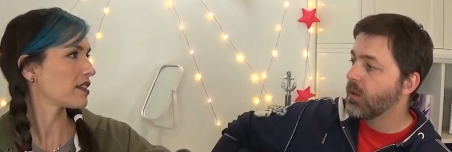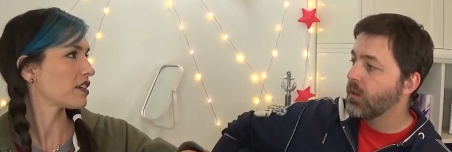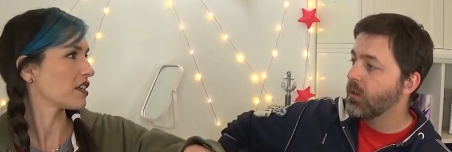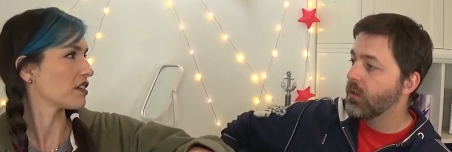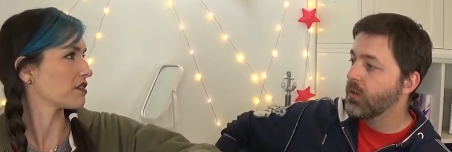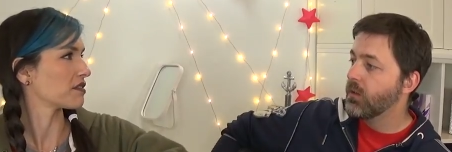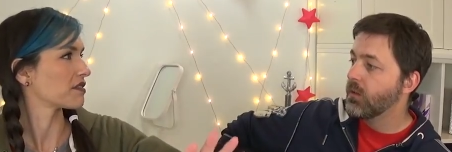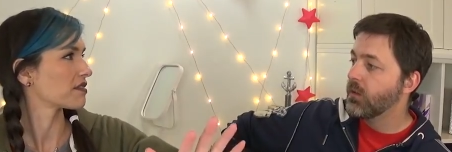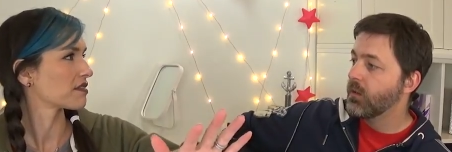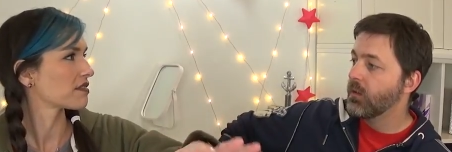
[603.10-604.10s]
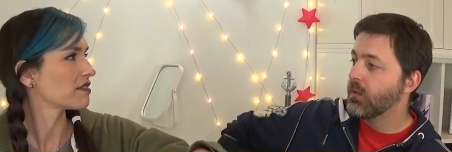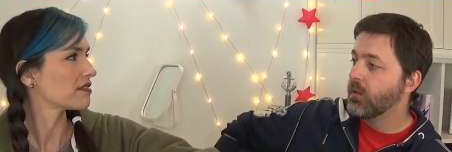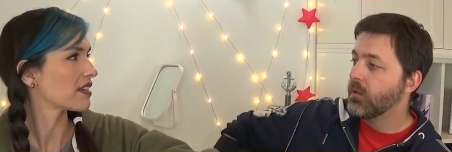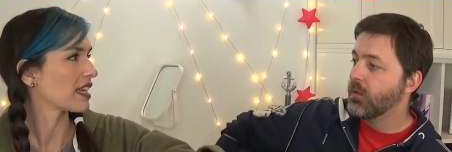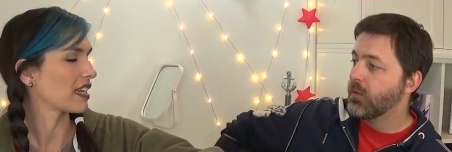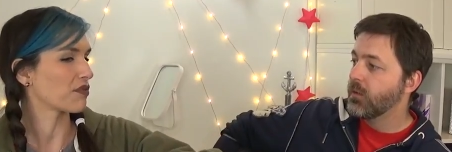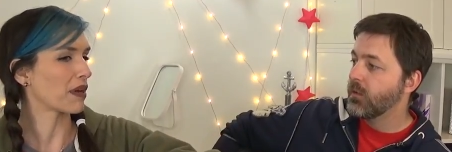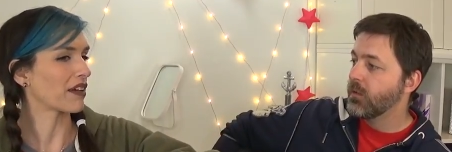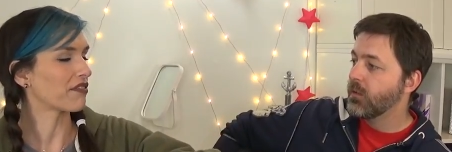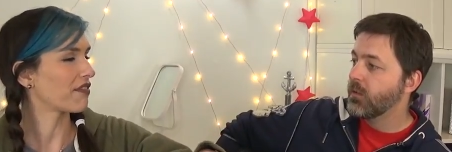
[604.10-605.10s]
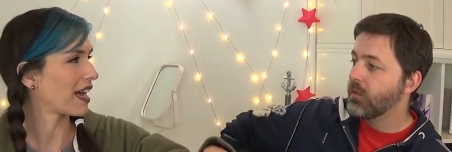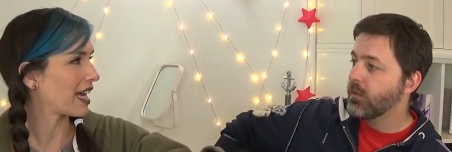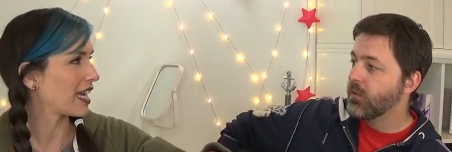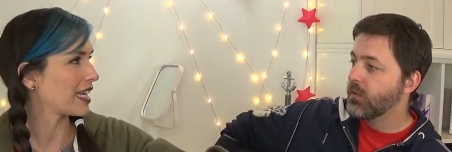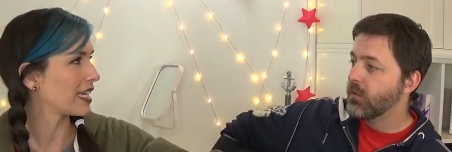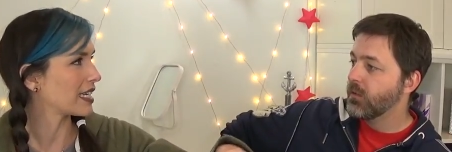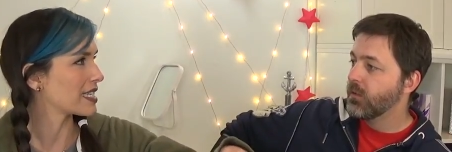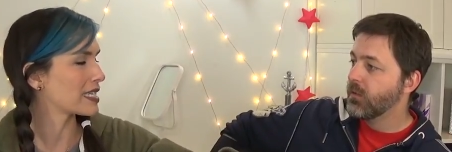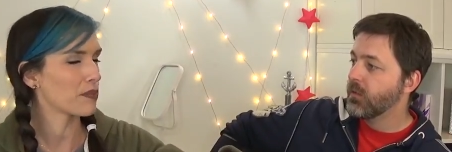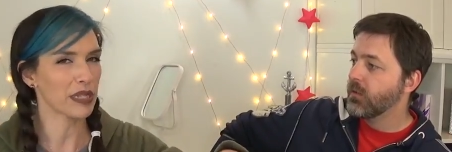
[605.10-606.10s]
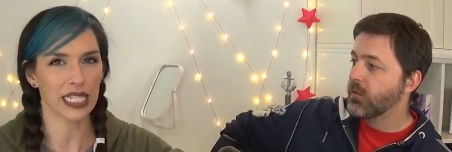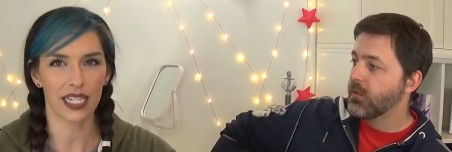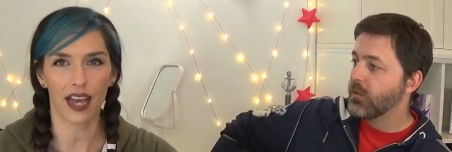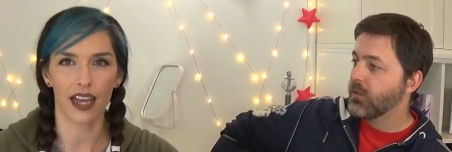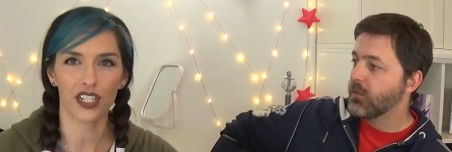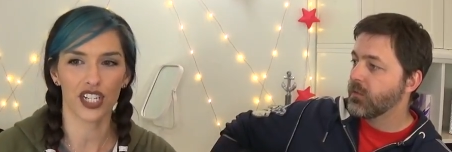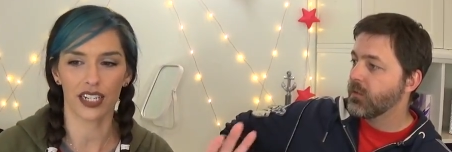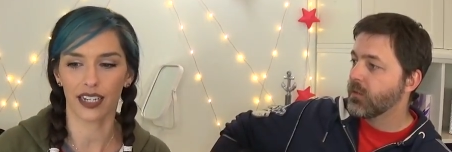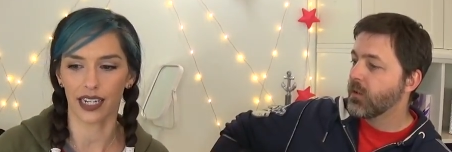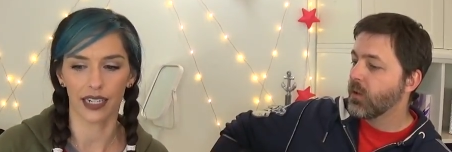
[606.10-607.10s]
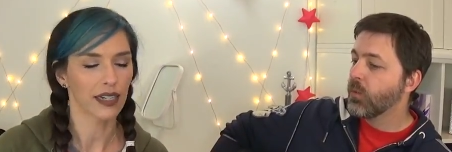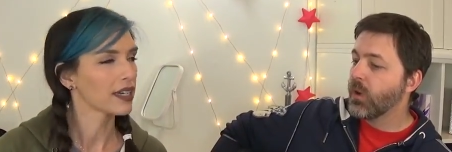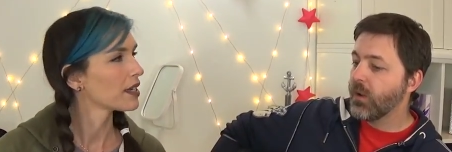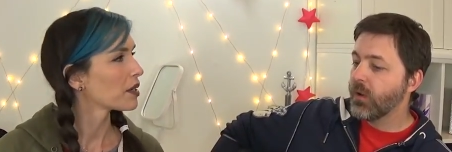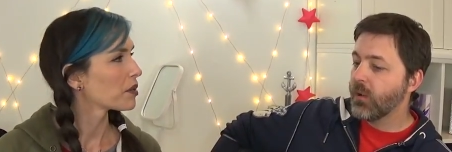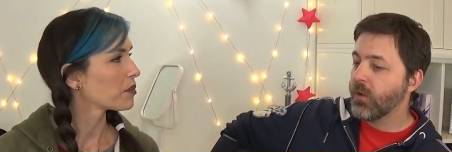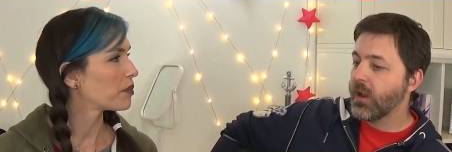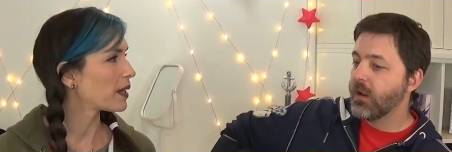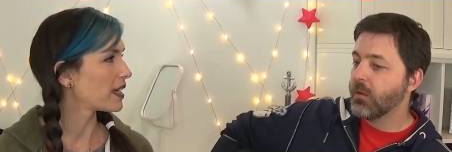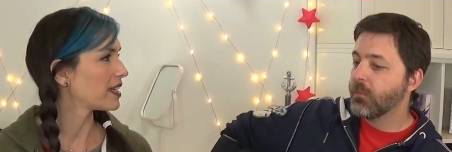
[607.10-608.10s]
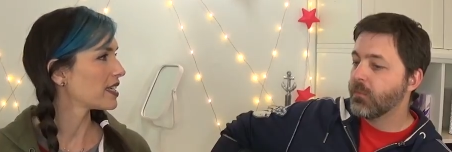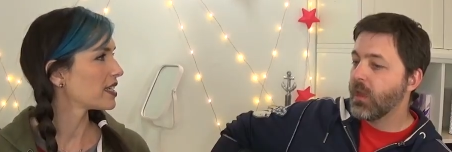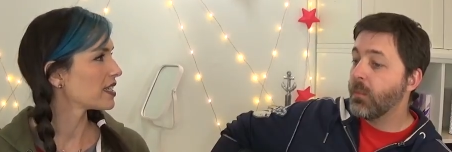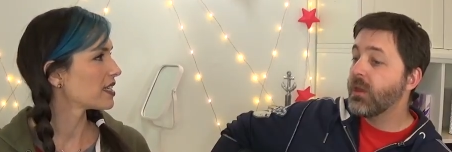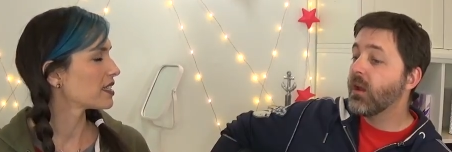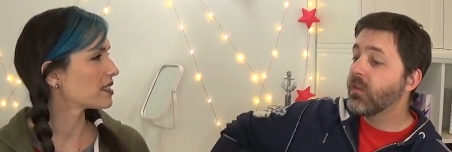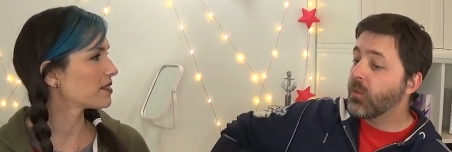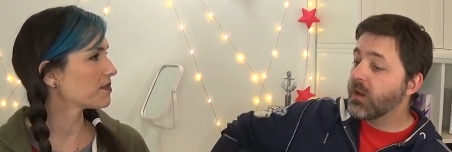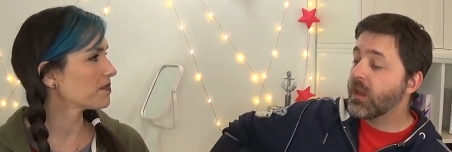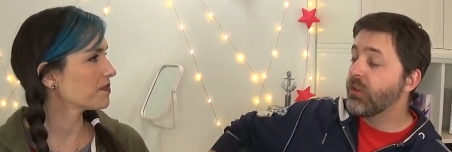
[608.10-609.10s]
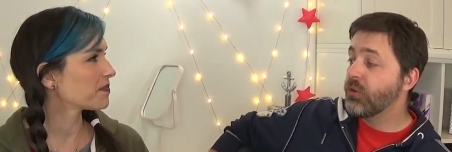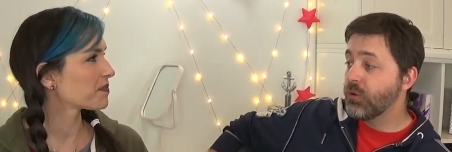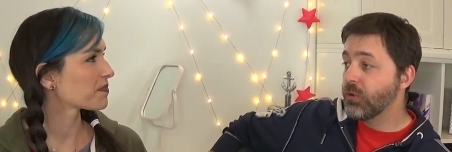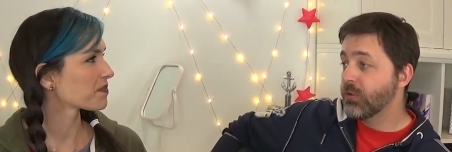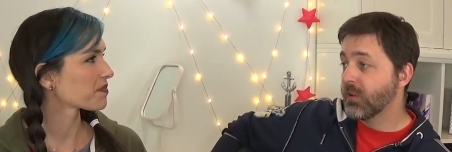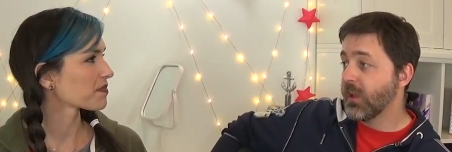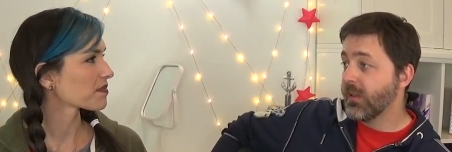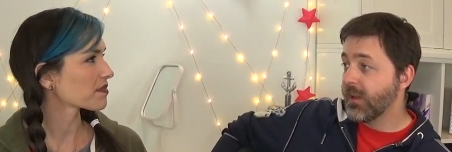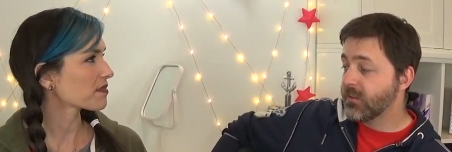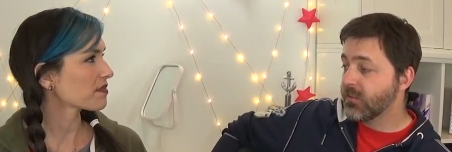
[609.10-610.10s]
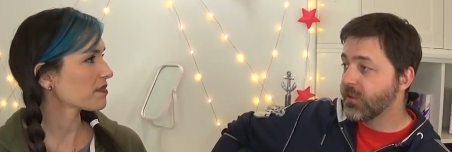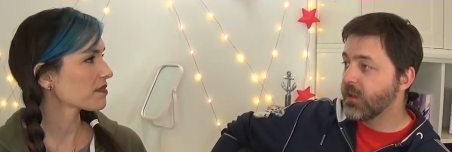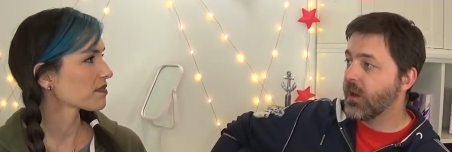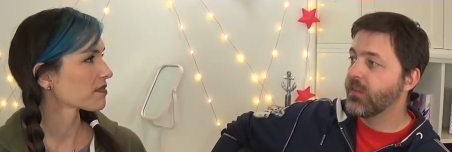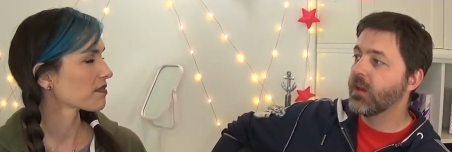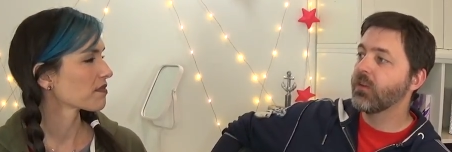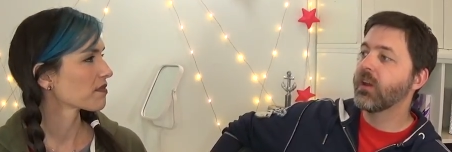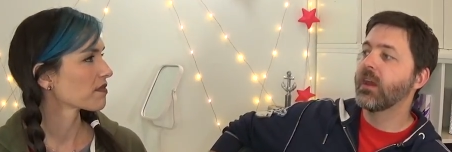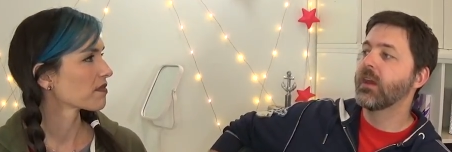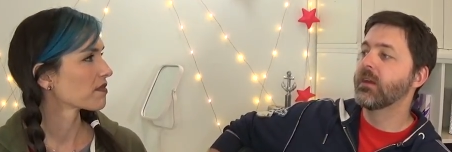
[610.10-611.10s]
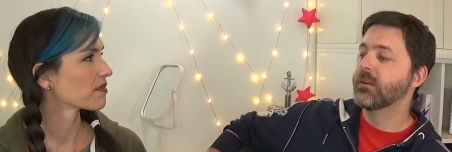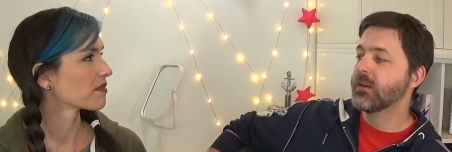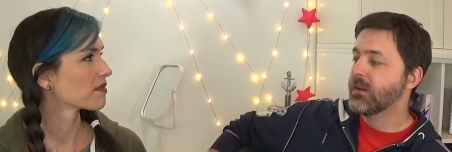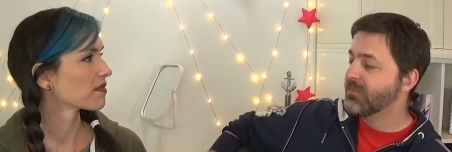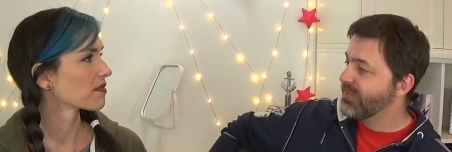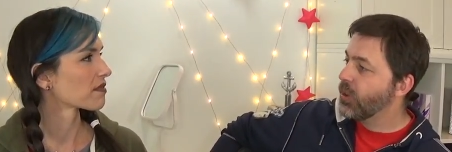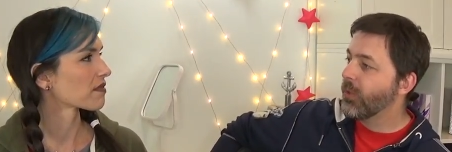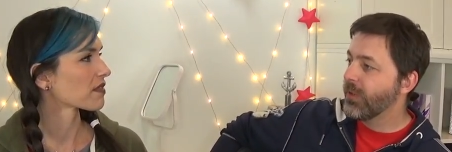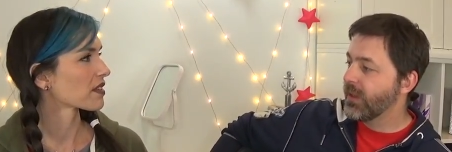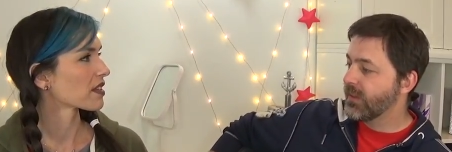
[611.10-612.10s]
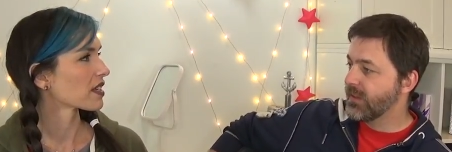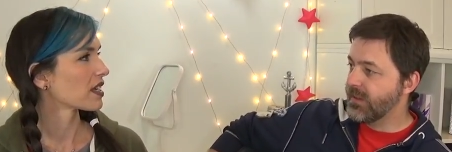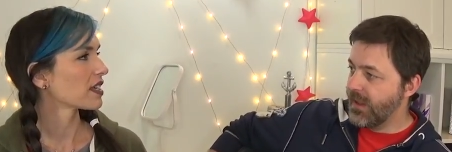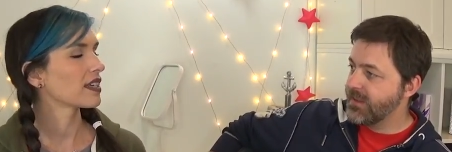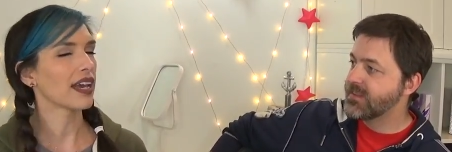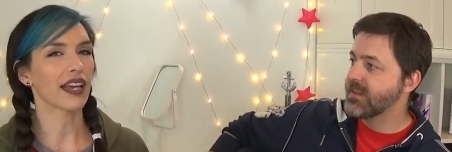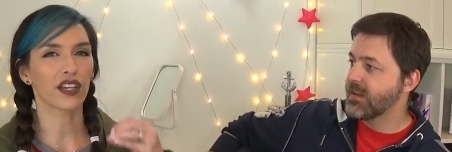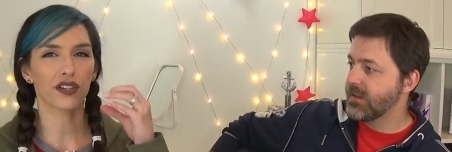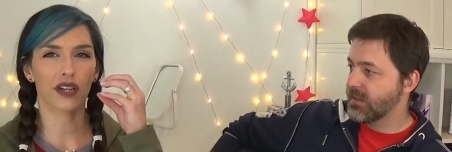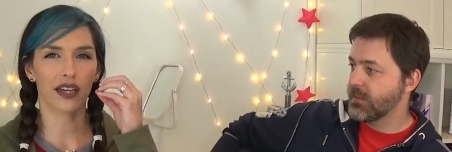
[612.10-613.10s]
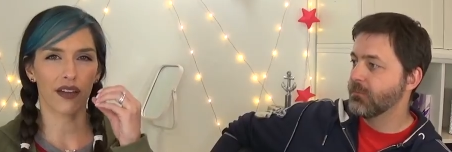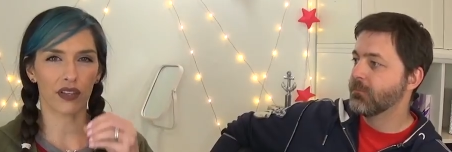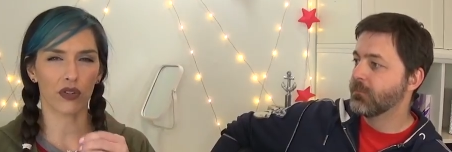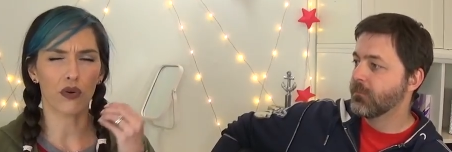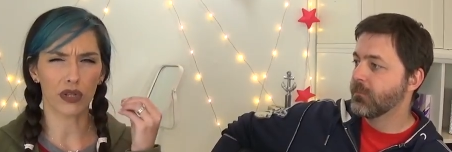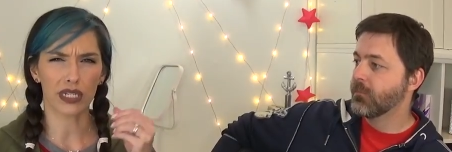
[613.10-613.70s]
Speaker 1: you know any of my fun sipping scotch in here. Right, right, right. But
Speaker 2: I mean, on the one hand, you do use a lot less of it. On the other hand, you don't really get the taste. Yeah, you're not having the whole